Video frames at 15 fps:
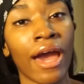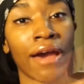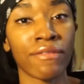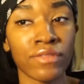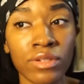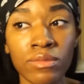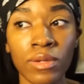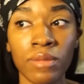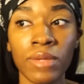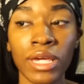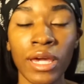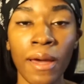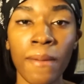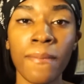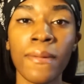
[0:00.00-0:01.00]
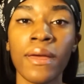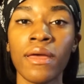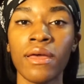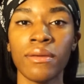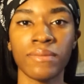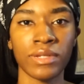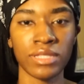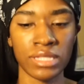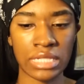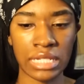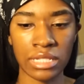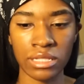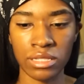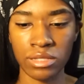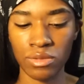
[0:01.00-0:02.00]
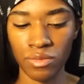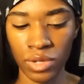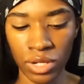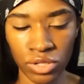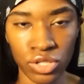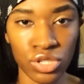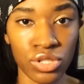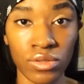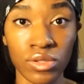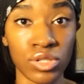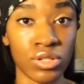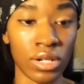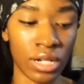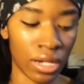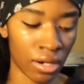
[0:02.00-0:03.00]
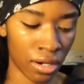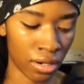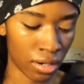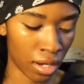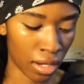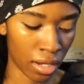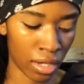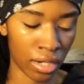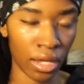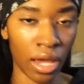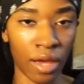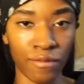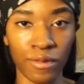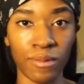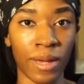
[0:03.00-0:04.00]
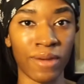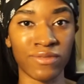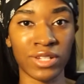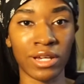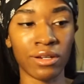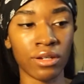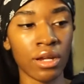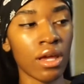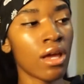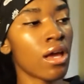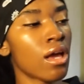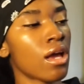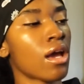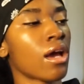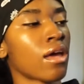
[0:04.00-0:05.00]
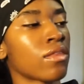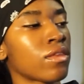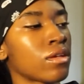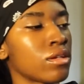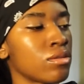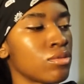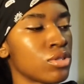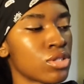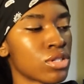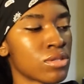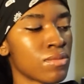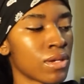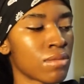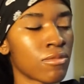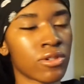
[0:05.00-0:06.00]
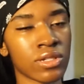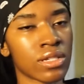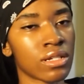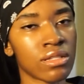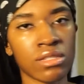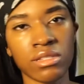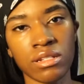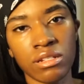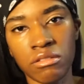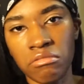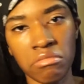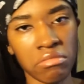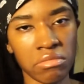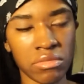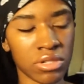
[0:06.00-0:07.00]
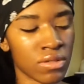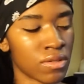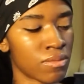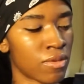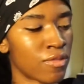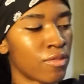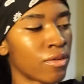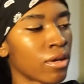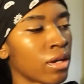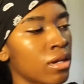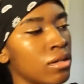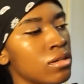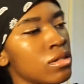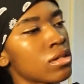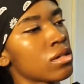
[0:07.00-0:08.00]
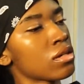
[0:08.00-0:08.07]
after my makeup, but since we are just doing straight hair and half up, half down, I thought it would just make more sense to do it beforehand.